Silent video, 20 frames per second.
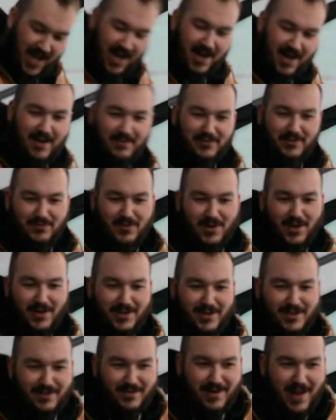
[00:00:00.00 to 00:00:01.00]
have to follow
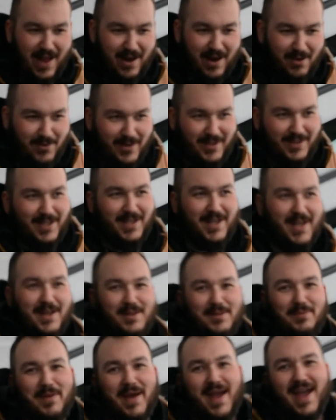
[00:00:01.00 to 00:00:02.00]
you around and wait till you go
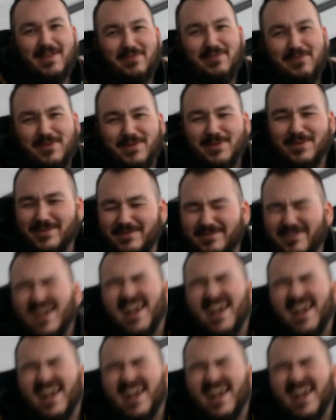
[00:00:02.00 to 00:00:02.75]
to the bathroom.